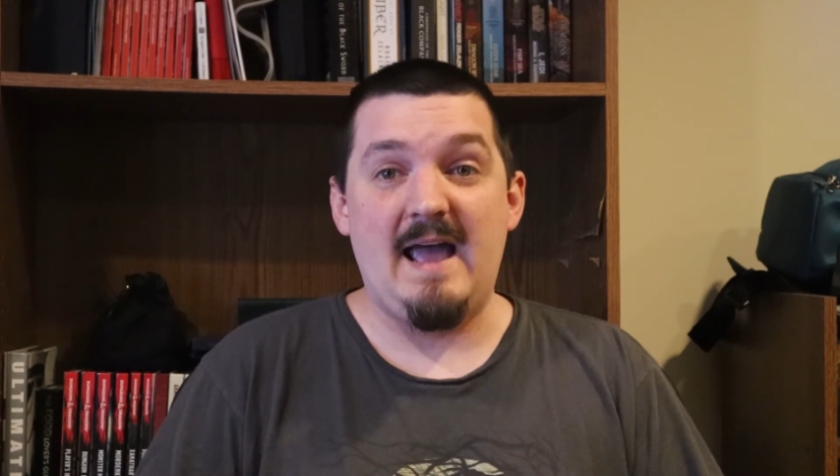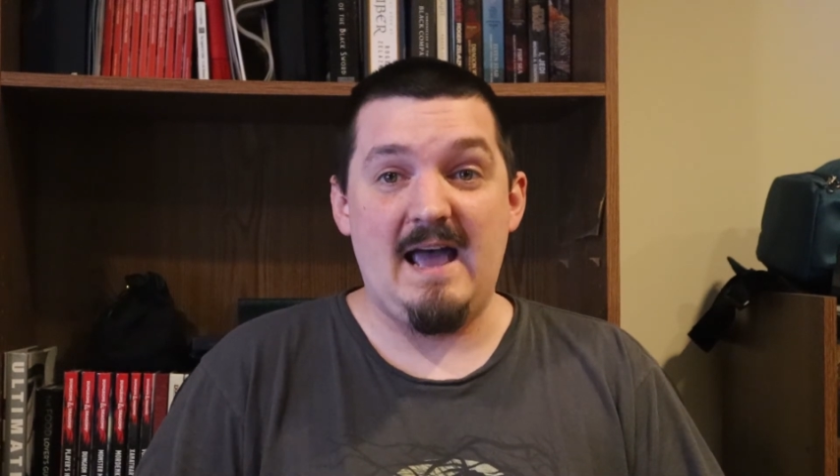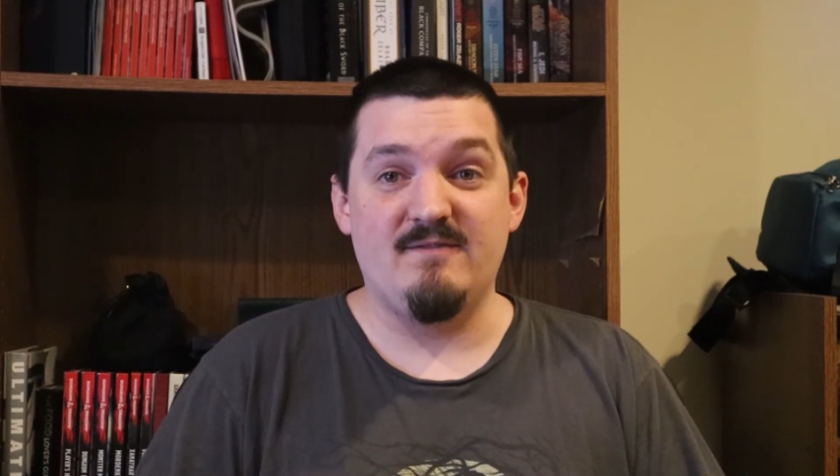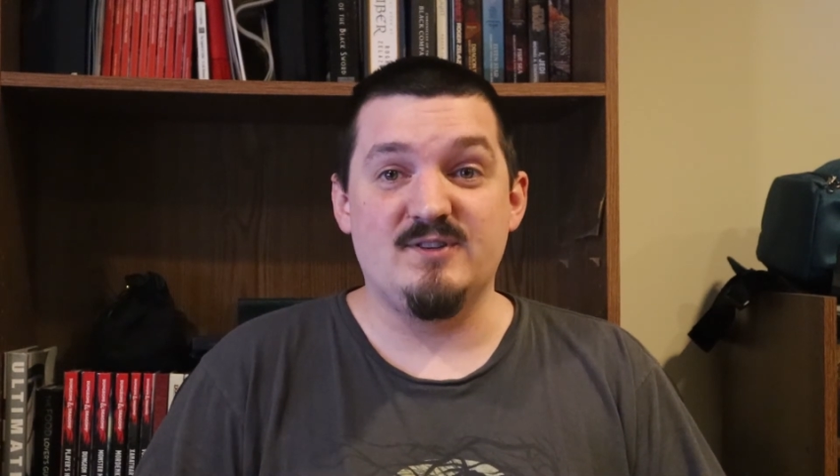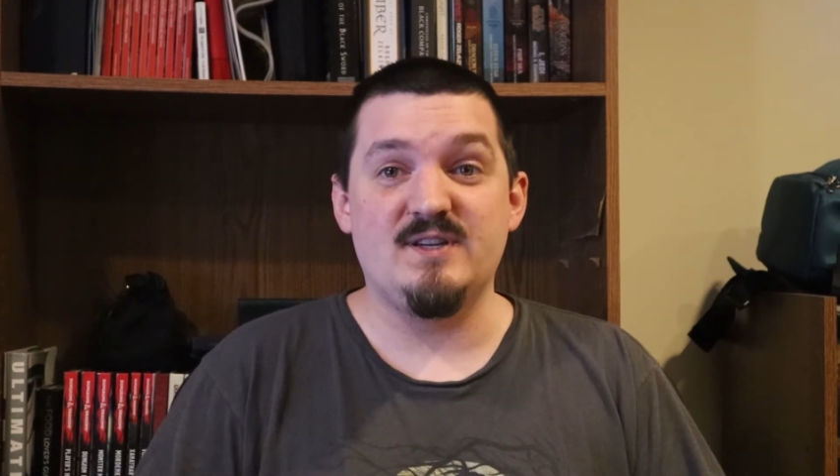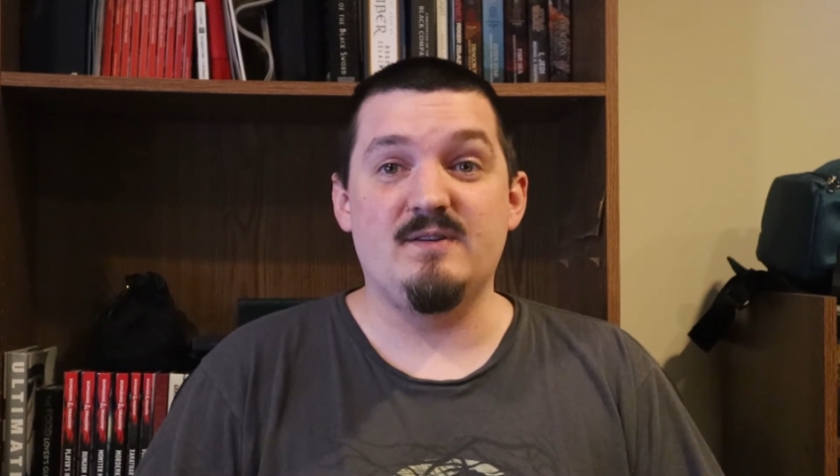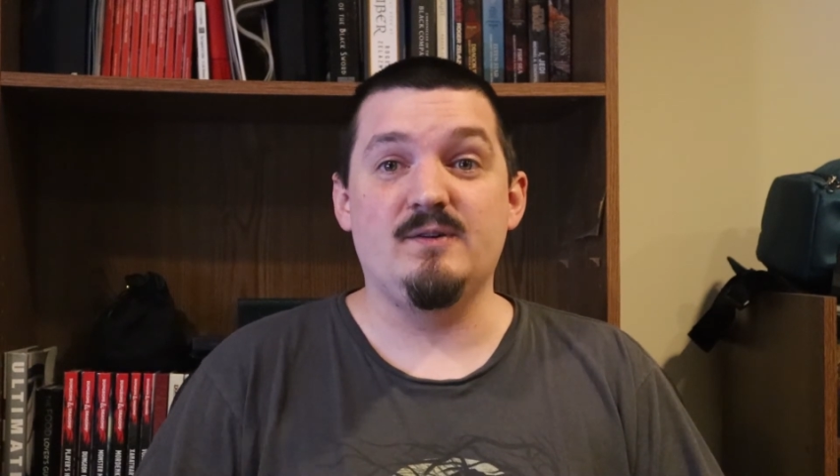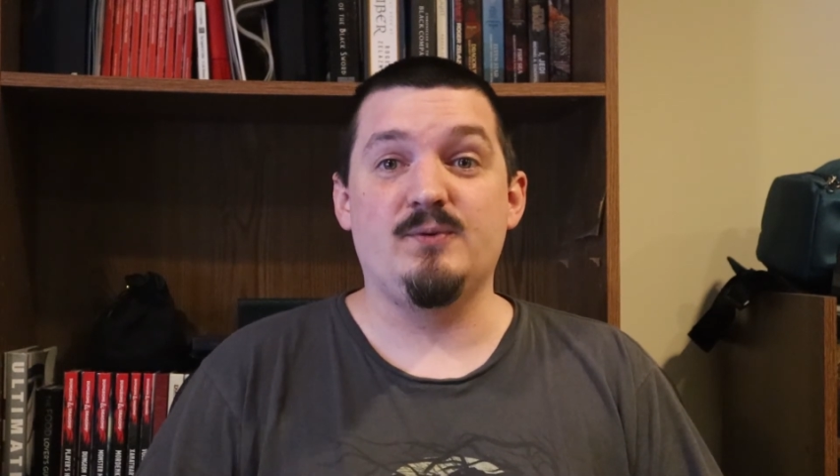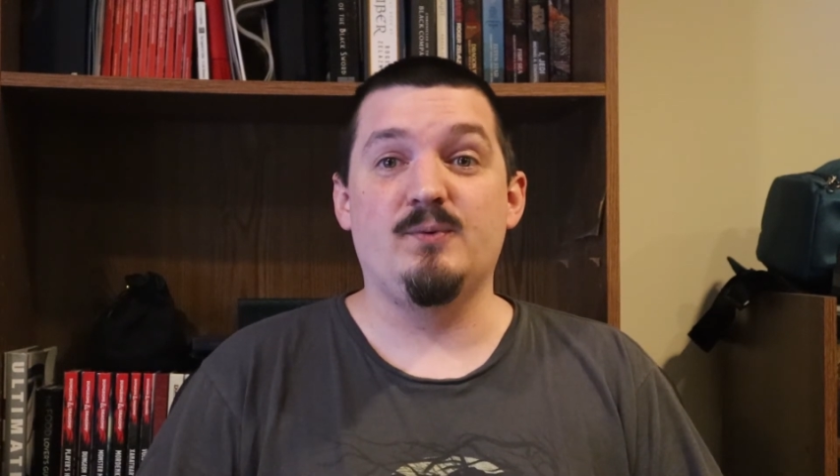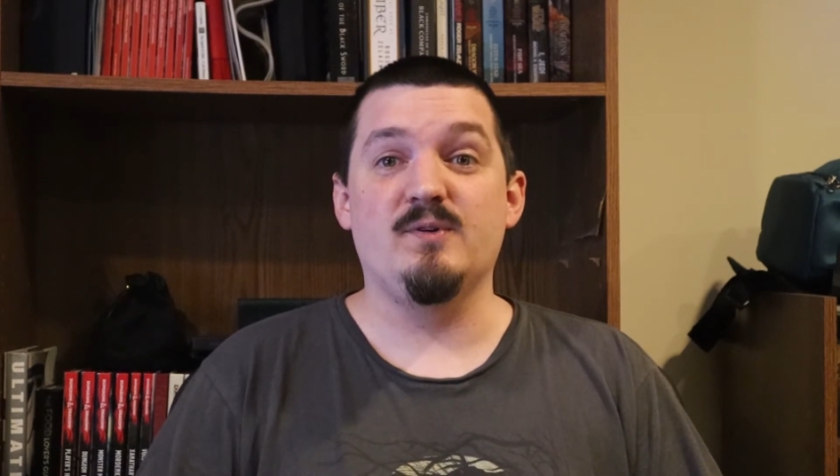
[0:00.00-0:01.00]

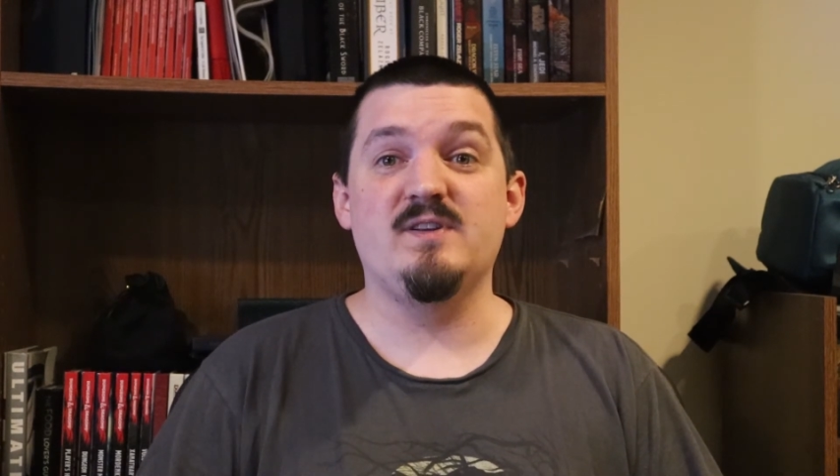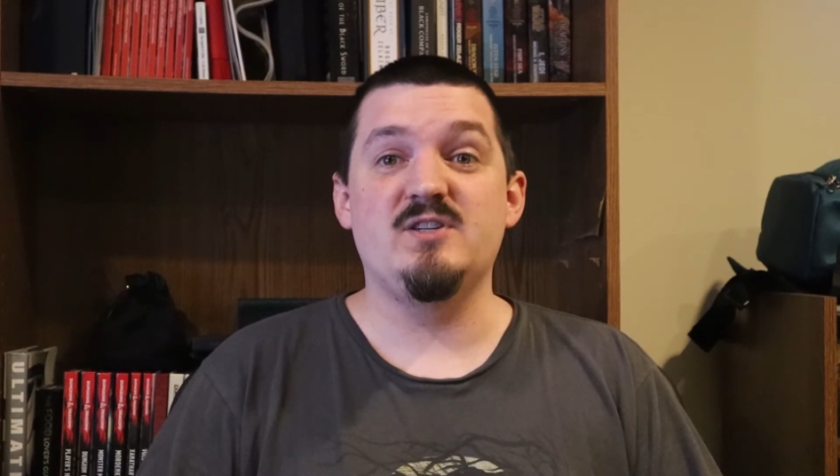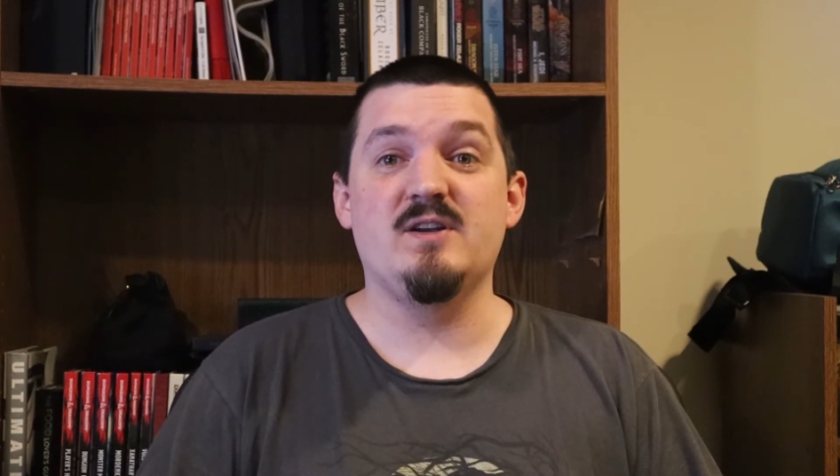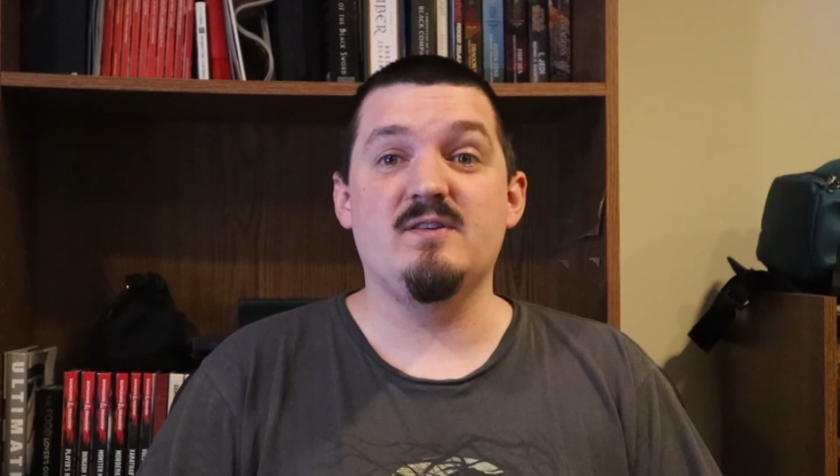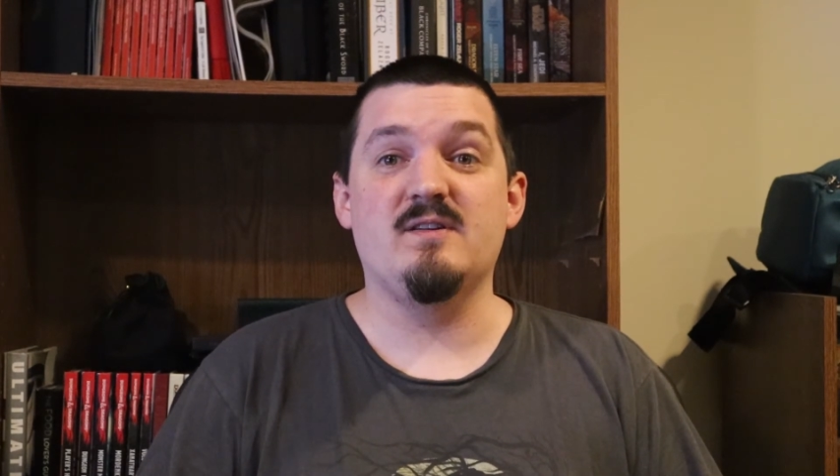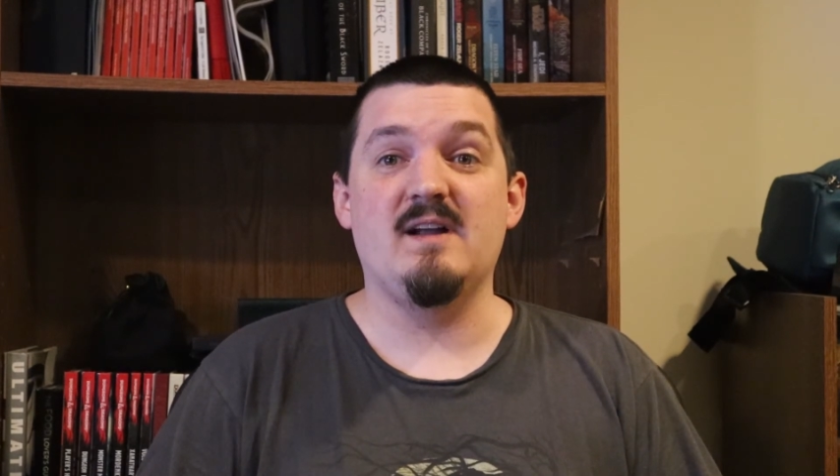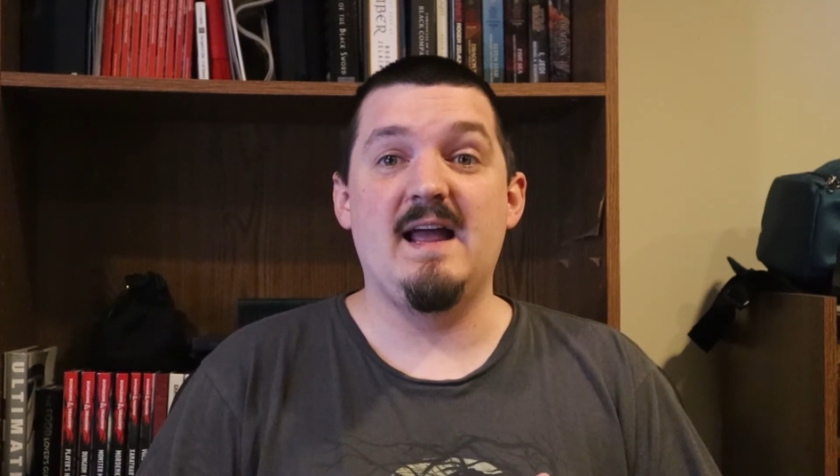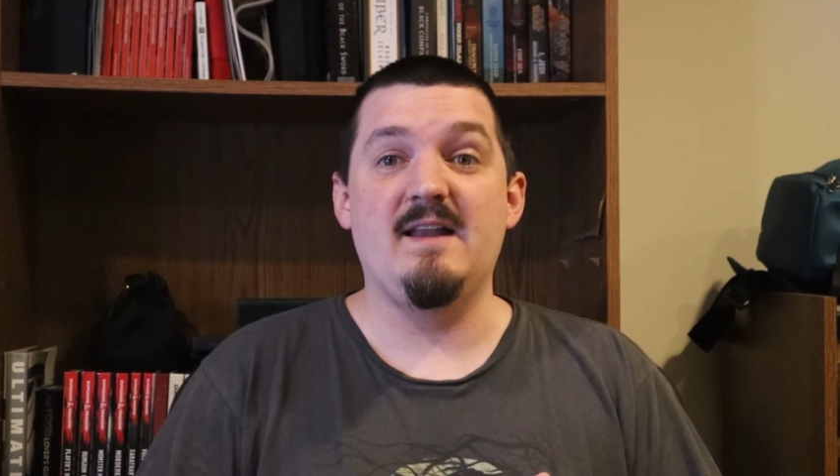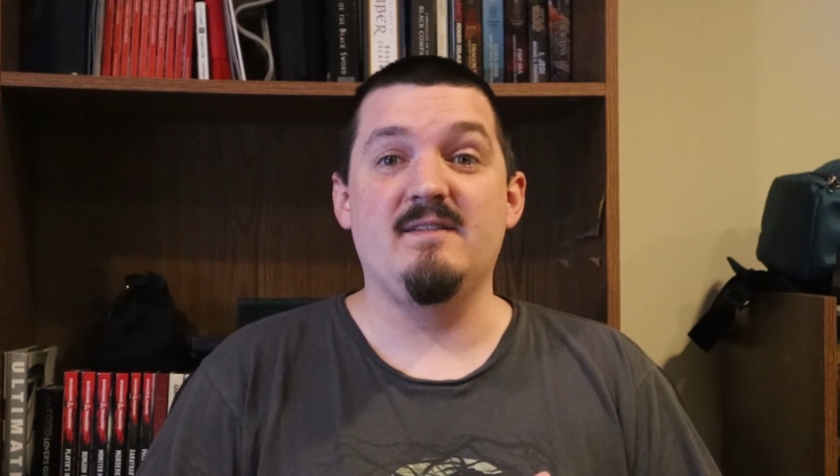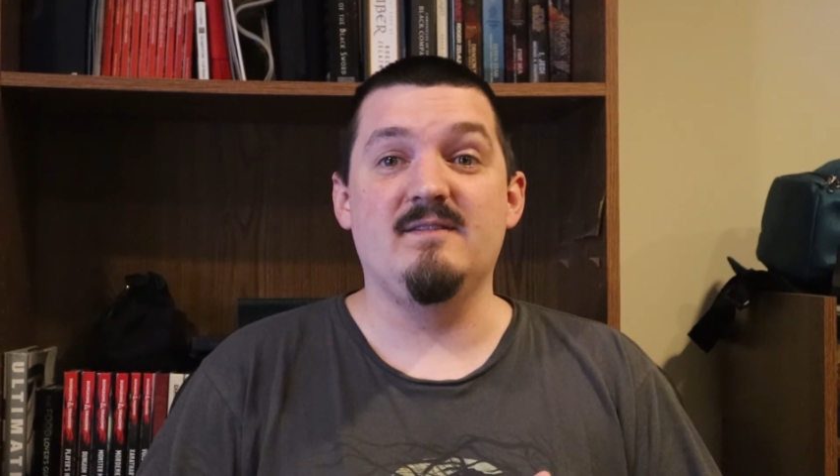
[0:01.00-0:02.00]
adversarial toward each other
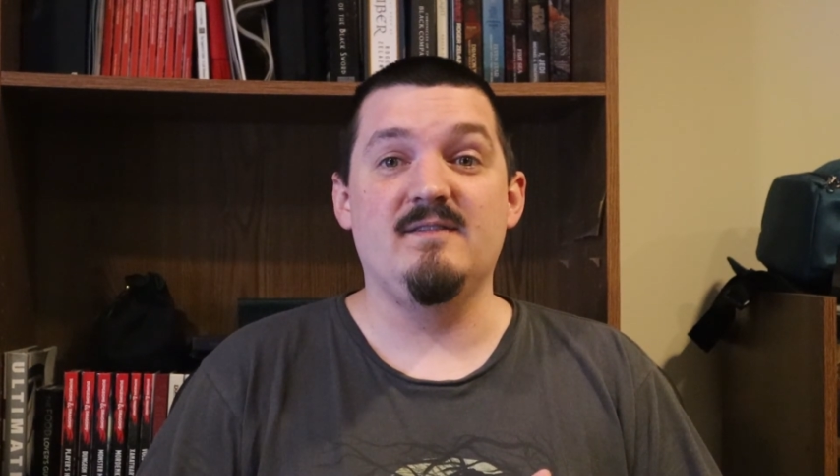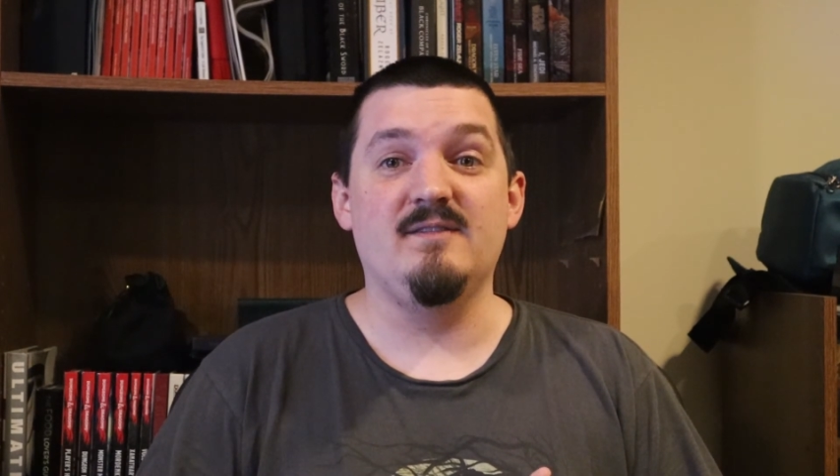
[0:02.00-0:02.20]
and